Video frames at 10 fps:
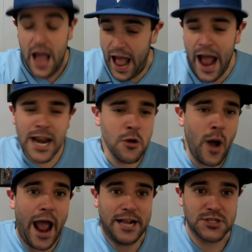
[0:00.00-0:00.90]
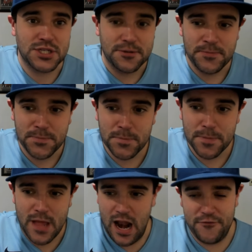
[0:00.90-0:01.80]
Anyways,
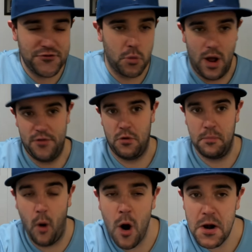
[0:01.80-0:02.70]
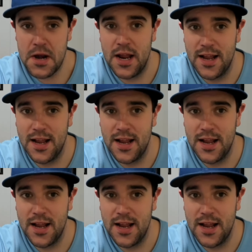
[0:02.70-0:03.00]
enough for the weather report.